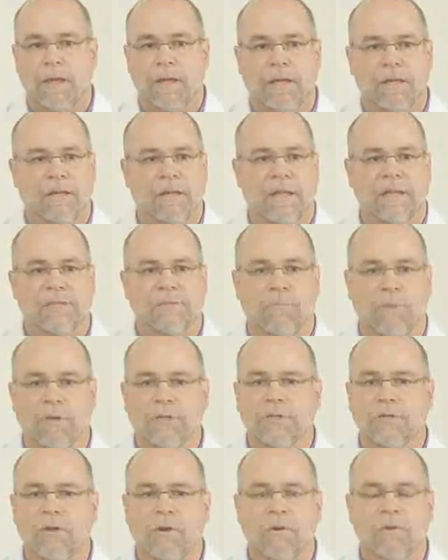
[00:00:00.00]
It lasts
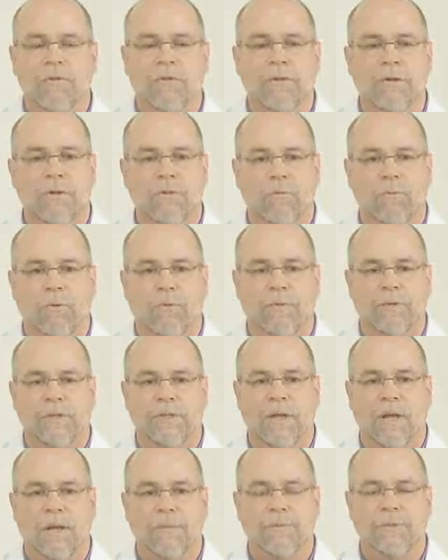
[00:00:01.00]
much longer than other roofing
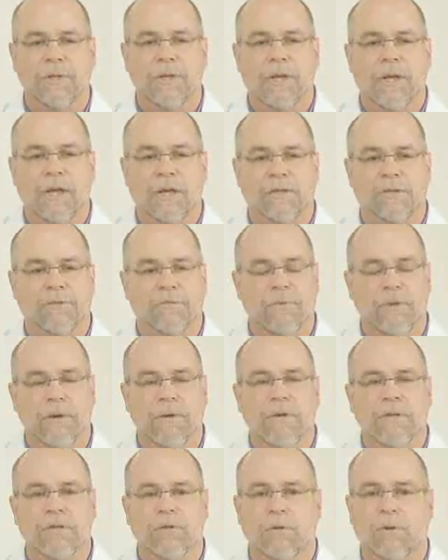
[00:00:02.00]
types and is
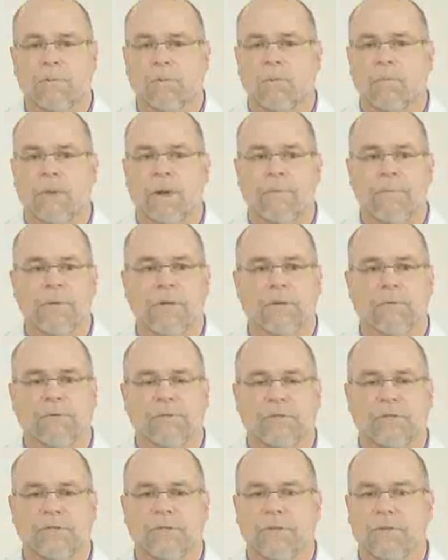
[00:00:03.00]
very durable by being
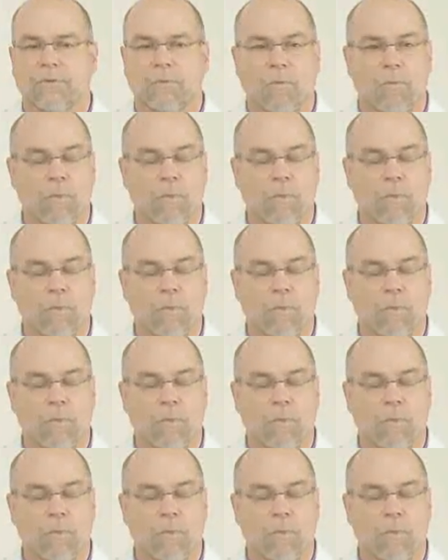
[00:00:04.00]
resistant to